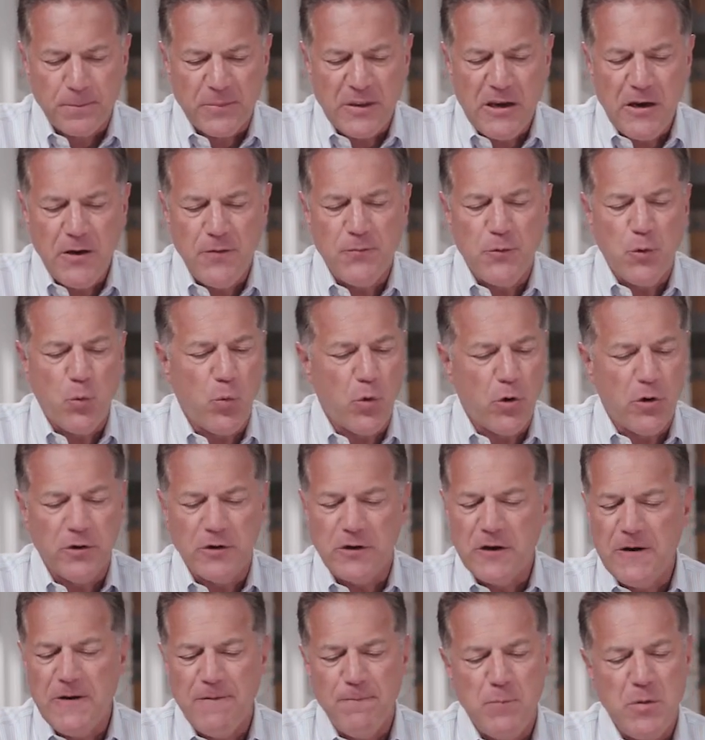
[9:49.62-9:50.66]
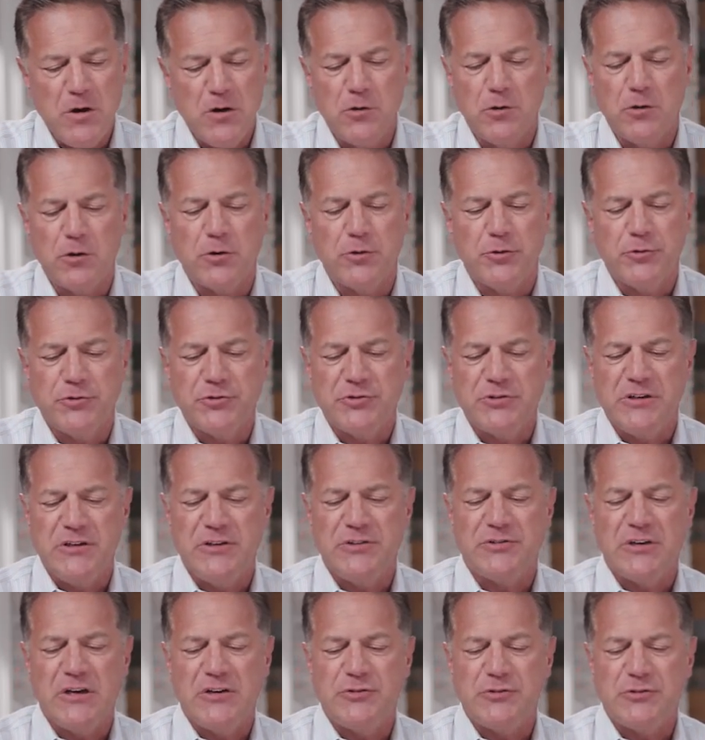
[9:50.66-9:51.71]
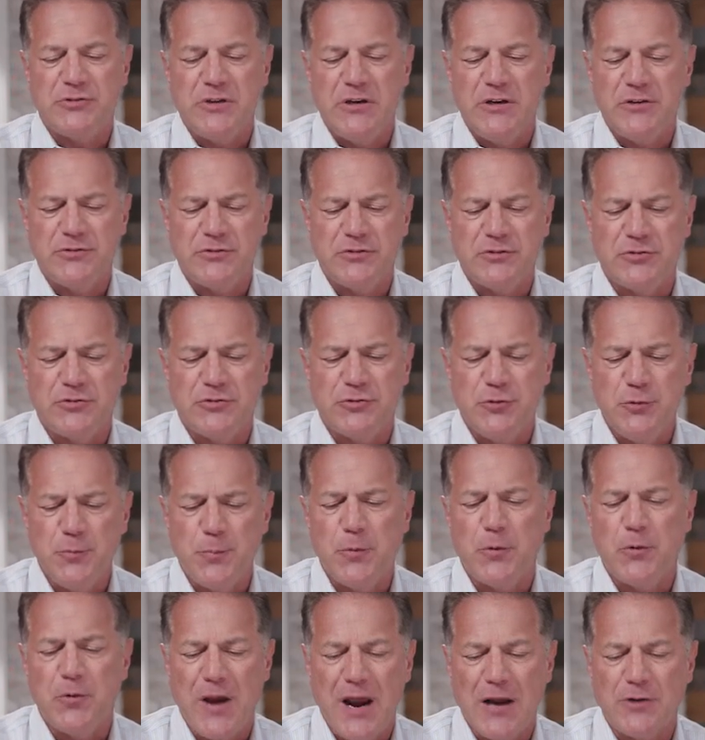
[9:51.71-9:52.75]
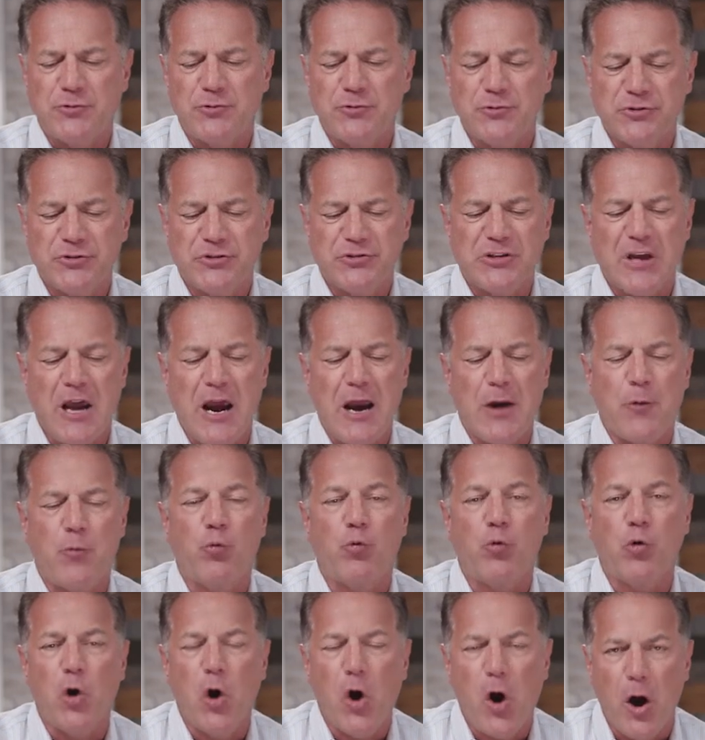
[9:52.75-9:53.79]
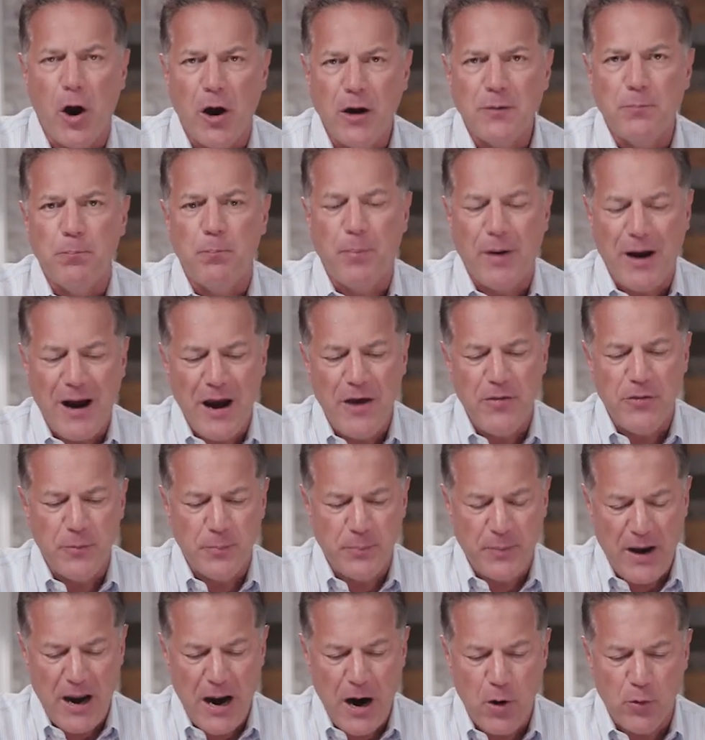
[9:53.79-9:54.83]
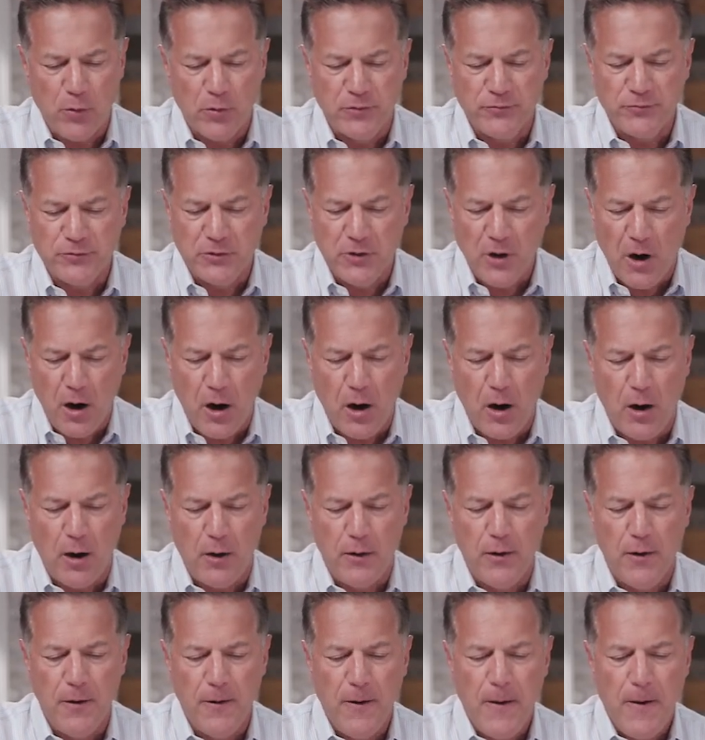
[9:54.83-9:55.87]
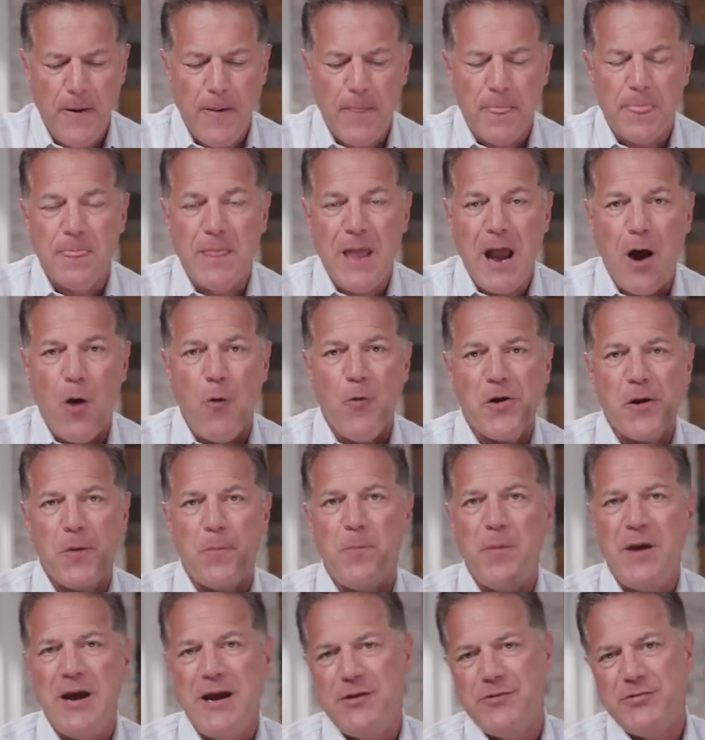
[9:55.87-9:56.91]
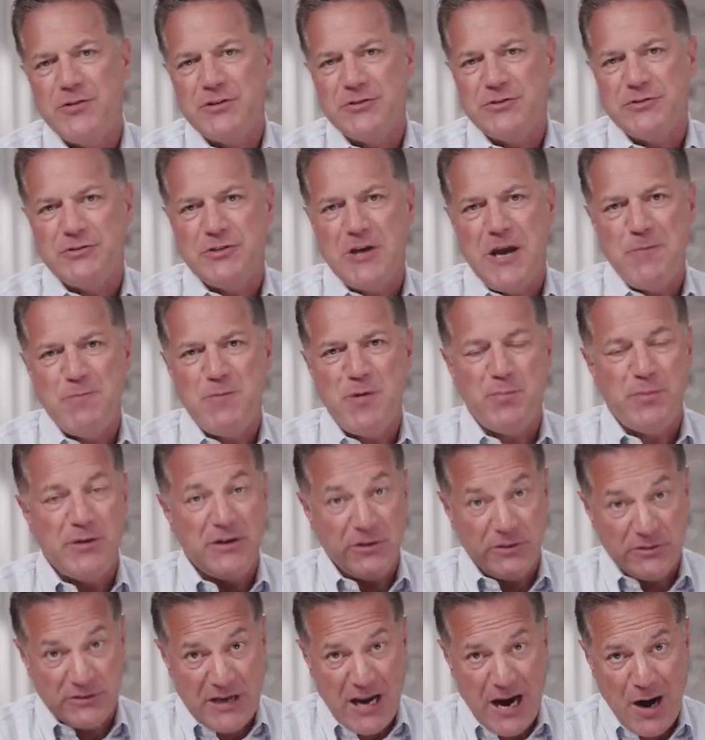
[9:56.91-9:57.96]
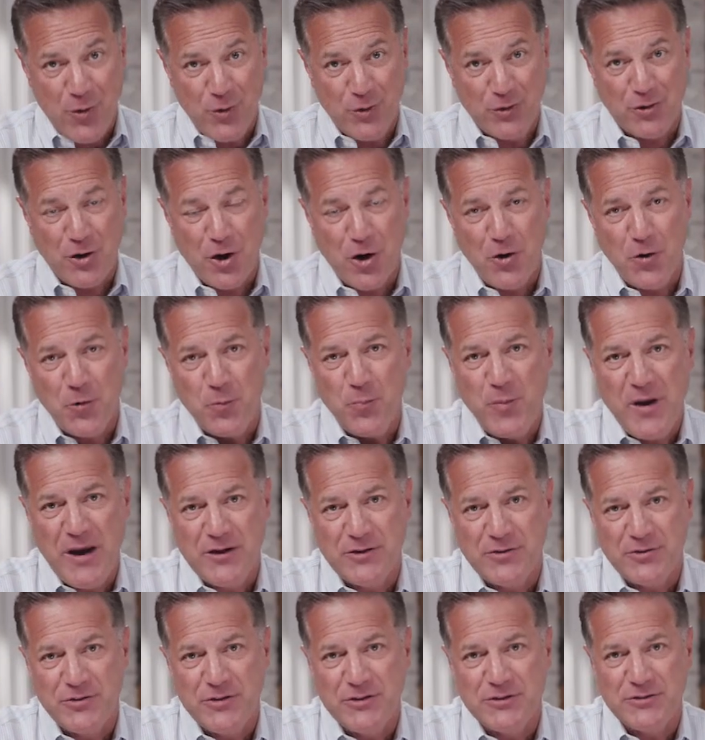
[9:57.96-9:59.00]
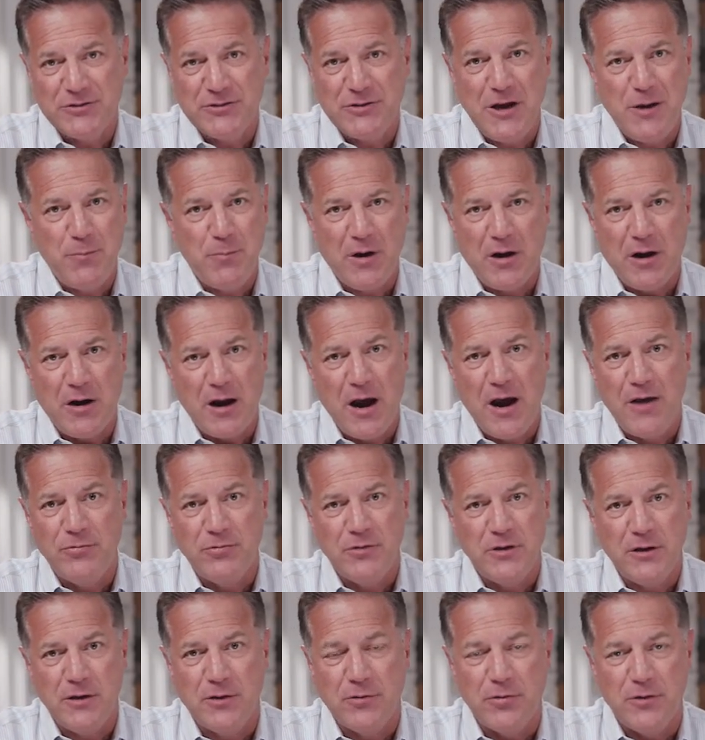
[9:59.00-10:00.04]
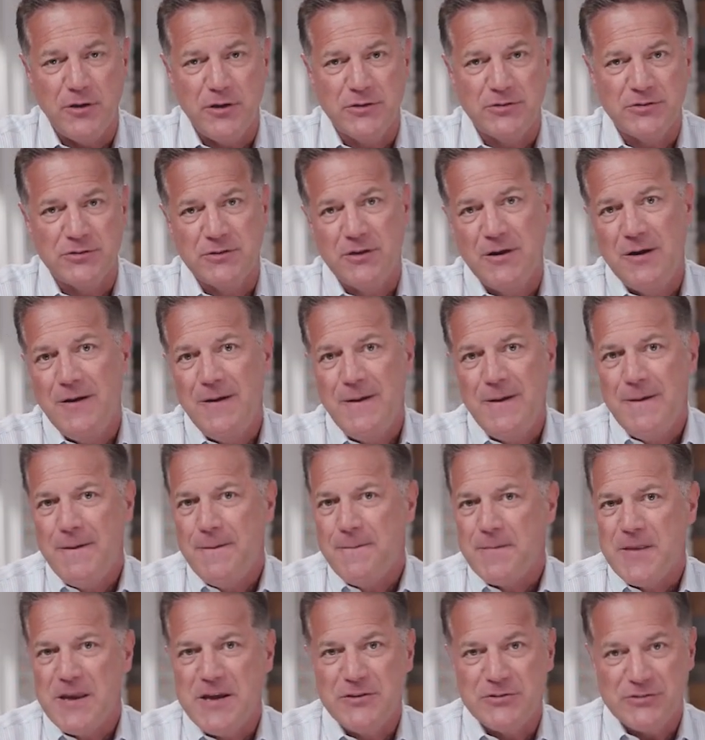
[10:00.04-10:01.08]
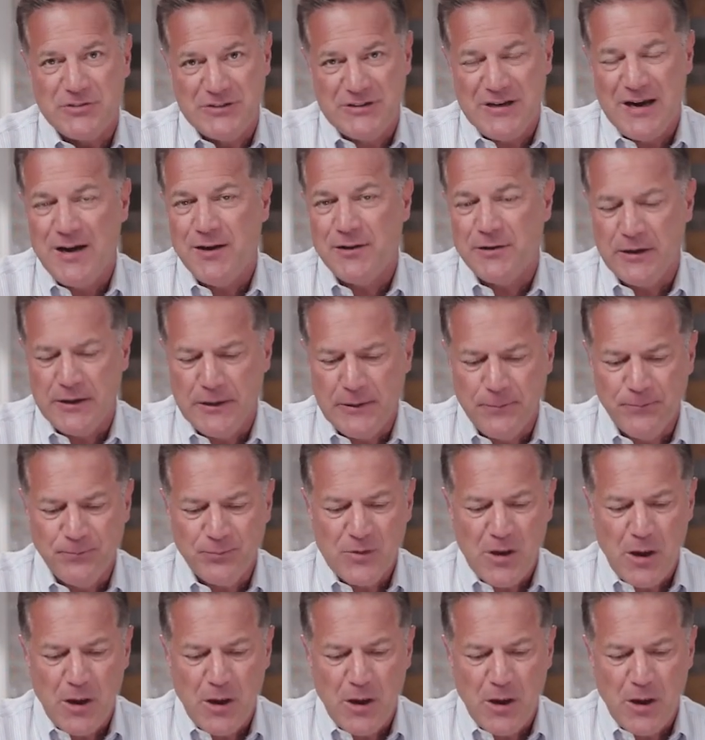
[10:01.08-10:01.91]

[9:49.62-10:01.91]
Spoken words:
In the working of miracles, it's a supernatural sign wrought by the power of God. Now, I want to make this statement because Howard Carter makes this statement, and I think this is telling.